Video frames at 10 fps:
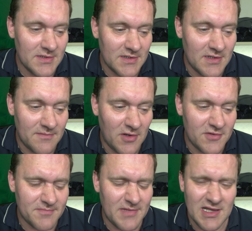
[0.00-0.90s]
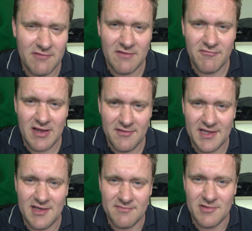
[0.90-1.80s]
Um, I used to manually around
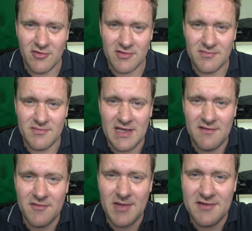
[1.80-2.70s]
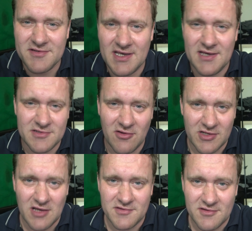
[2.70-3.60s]
here, like from house to house,
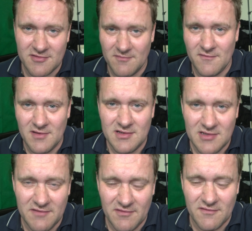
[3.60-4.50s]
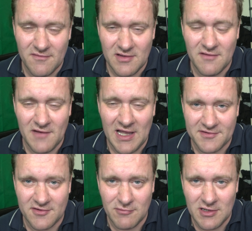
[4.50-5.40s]
like go to some living
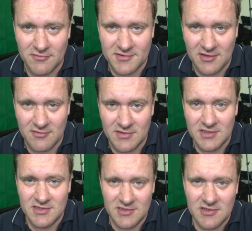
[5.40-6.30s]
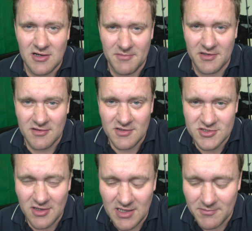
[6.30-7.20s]
flats as well. So I'll be
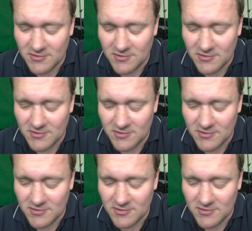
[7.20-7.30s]
showing them